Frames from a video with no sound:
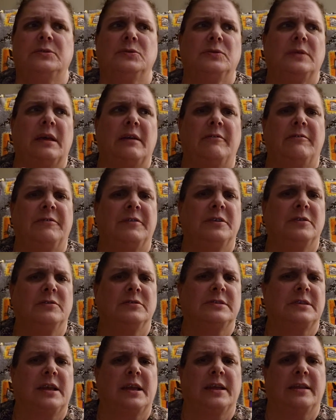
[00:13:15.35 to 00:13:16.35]
Or that
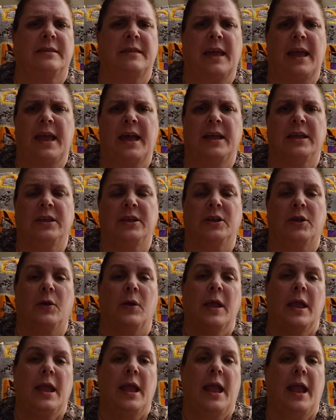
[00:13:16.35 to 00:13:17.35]
feels like that,
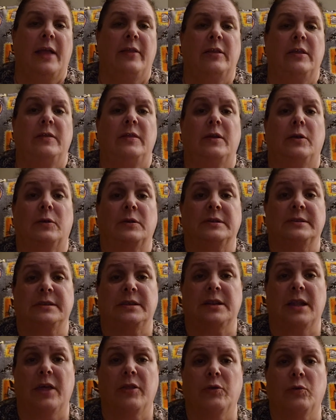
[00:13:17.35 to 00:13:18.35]
and then there was
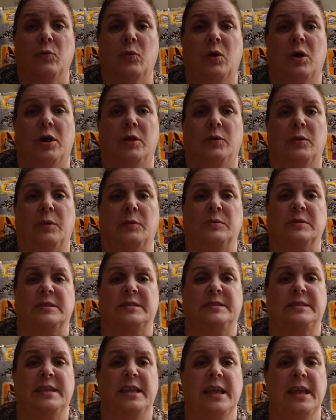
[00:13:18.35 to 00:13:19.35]
another one that
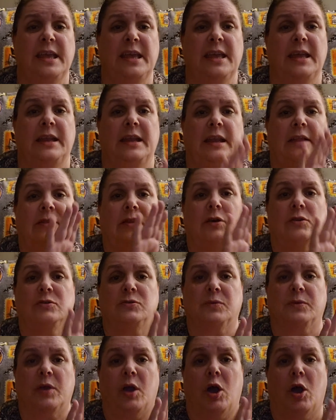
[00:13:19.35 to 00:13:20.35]
was 10, and
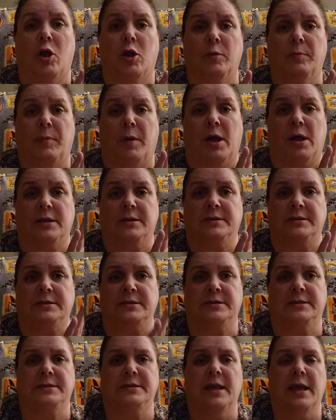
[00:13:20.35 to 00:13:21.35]
those were the hard
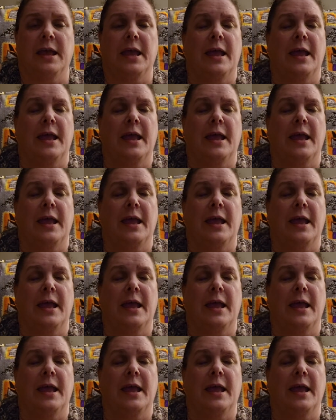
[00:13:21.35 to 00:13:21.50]
boxes.